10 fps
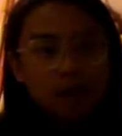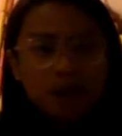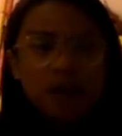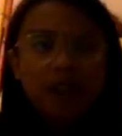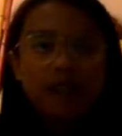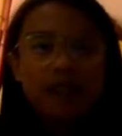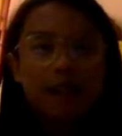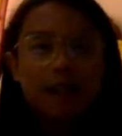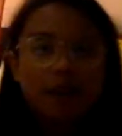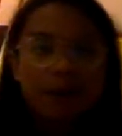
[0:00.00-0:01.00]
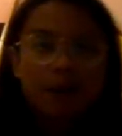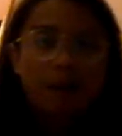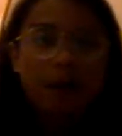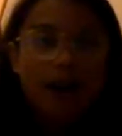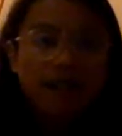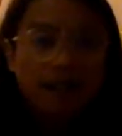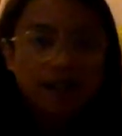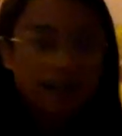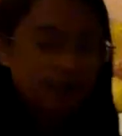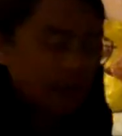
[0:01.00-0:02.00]
shot this arrow and why did
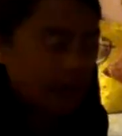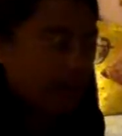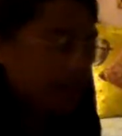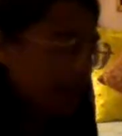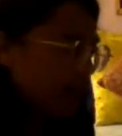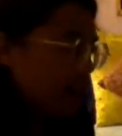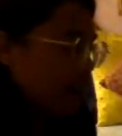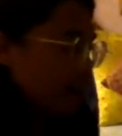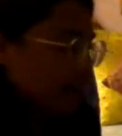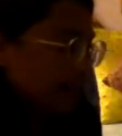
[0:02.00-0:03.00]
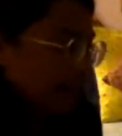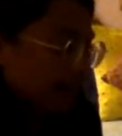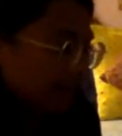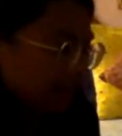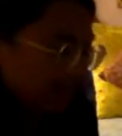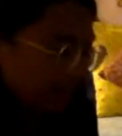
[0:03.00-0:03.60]
they do that? And